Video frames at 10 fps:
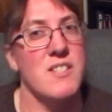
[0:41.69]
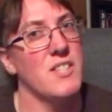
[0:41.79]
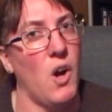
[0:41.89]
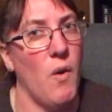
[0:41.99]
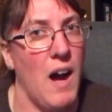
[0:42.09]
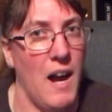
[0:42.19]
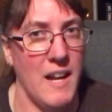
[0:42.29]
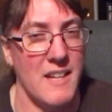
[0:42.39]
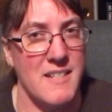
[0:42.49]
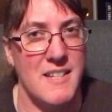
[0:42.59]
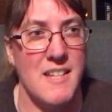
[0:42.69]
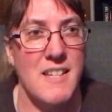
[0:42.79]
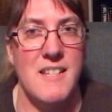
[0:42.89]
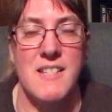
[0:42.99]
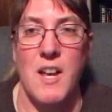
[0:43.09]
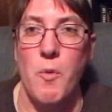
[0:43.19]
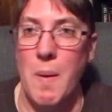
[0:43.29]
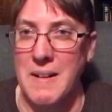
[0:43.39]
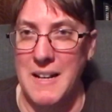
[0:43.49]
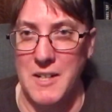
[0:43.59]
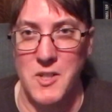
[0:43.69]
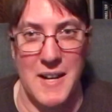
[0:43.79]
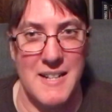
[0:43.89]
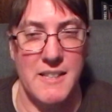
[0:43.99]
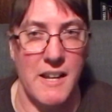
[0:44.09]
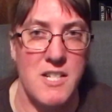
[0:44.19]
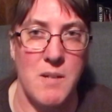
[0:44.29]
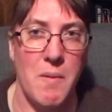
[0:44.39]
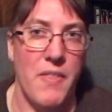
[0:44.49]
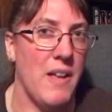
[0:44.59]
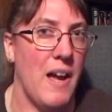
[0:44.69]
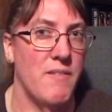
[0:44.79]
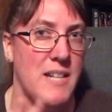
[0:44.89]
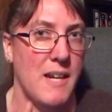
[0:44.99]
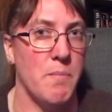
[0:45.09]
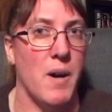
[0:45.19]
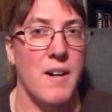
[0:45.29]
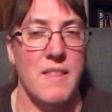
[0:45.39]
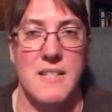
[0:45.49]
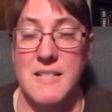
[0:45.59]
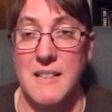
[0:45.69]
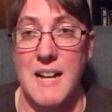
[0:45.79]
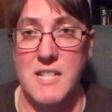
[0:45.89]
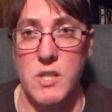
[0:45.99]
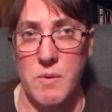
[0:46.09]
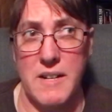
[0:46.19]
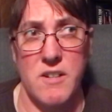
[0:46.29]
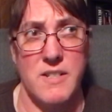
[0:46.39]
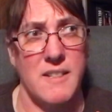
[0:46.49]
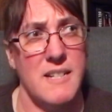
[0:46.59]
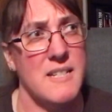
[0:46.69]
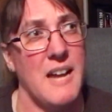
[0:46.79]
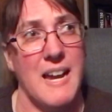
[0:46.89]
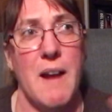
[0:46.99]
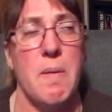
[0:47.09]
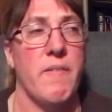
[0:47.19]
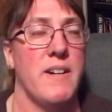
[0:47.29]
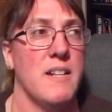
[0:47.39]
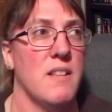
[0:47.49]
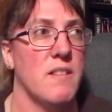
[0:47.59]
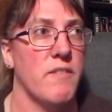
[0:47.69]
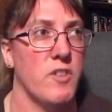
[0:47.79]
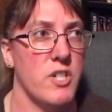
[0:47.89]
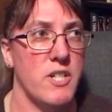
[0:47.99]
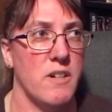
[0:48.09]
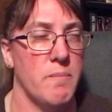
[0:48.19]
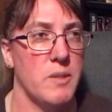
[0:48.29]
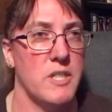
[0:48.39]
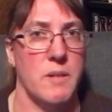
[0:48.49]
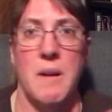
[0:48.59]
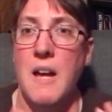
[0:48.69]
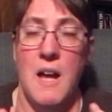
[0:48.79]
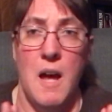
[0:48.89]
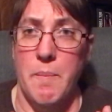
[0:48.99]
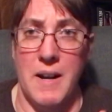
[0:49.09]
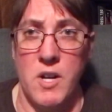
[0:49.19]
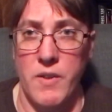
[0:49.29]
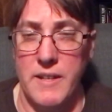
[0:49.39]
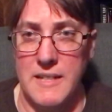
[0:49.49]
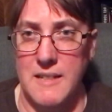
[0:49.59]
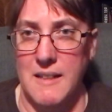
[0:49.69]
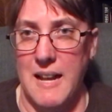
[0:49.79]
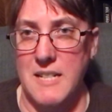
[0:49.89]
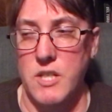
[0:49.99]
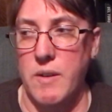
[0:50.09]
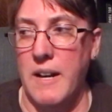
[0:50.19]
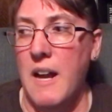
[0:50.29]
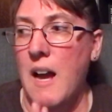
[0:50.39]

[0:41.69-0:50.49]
So August is Women in Translation Month. I've taken part in this in the last 3 years at least. I can't remember if I did it the first year on BookTube, but I know that I did the last 3.